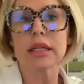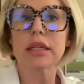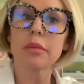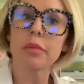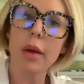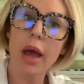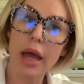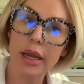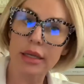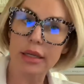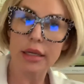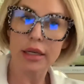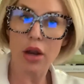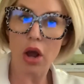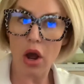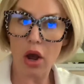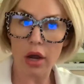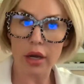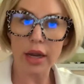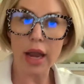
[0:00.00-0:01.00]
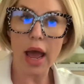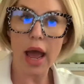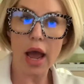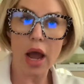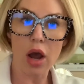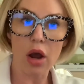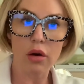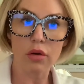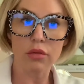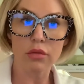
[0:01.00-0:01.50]
depending on
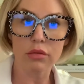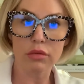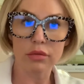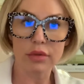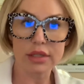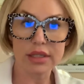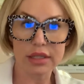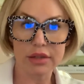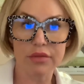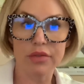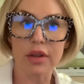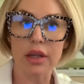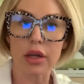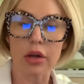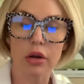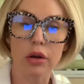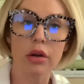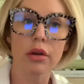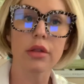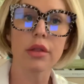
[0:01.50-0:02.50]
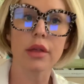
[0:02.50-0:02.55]
how severe